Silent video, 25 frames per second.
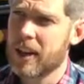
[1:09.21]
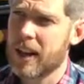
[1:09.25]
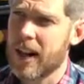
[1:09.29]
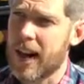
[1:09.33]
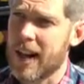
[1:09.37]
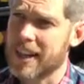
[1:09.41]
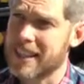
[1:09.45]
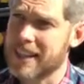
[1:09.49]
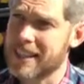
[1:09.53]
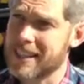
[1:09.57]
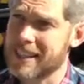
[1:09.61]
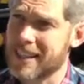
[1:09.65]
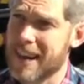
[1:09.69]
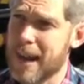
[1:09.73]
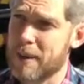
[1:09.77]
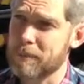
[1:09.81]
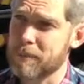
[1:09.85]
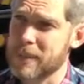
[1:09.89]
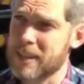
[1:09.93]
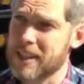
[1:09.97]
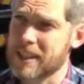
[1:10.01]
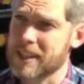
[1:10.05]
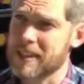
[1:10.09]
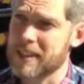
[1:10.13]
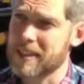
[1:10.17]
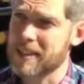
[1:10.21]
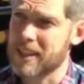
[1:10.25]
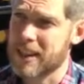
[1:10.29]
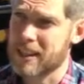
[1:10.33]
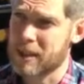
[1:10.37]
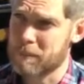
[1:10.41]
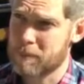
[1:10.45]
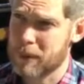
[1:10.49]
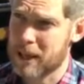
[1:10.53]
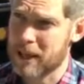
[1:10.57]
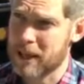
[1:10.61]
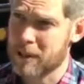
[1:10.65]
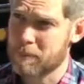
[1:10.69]
and his captains in
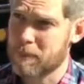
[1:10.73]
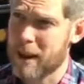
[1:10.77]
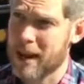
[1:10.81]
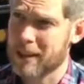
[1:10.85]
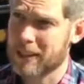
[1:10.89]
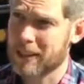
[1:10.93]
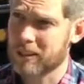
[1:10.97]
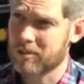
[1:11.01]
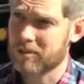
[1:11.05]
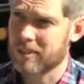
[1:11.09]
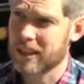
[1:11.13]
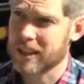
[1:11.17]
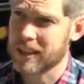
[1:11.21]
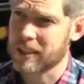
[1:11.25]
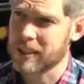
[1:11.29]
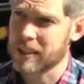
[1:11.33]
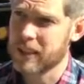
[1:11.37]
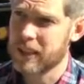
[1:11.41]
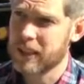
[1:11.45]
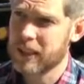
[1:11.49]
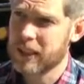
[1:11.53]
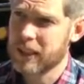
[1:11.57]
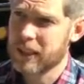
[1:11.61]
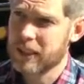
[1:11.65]
a, in a battle fleet.